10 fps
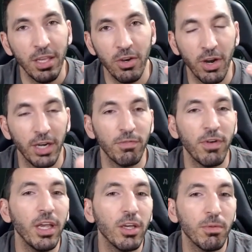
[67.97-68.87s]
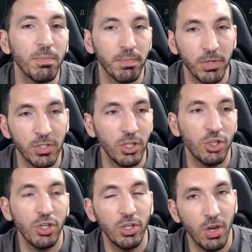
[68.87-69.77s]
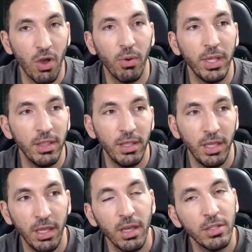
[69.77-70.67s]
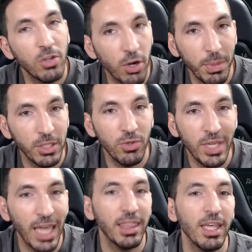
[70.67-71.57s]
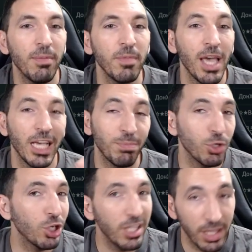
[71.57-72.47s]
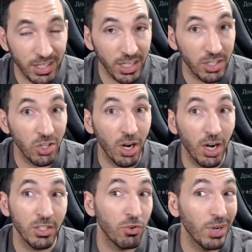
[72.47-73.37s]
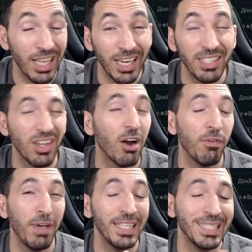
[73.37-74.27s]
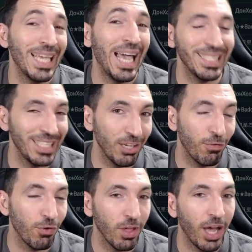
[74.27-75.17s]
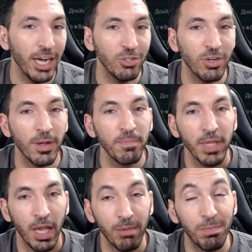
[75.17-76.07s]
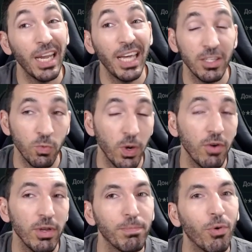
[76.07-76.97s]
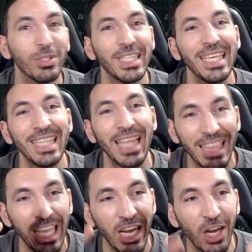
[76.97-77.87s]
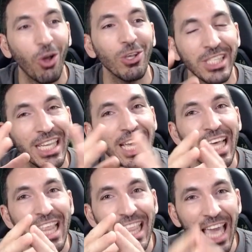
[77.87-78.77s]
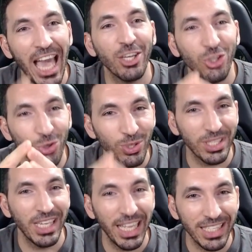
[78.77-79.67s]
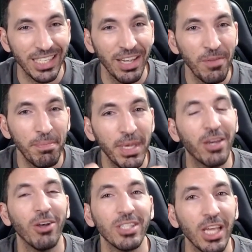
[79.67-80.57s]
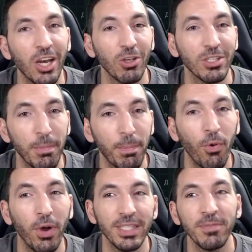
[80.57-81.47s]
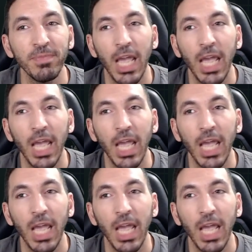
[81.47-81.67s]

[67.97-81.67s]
then you're at a very good position, you know, in the tournament to get them, especially the six stars, the relentless are fantastic for the Hydra. And players were reporting that they lost the actual sets because they lost the points.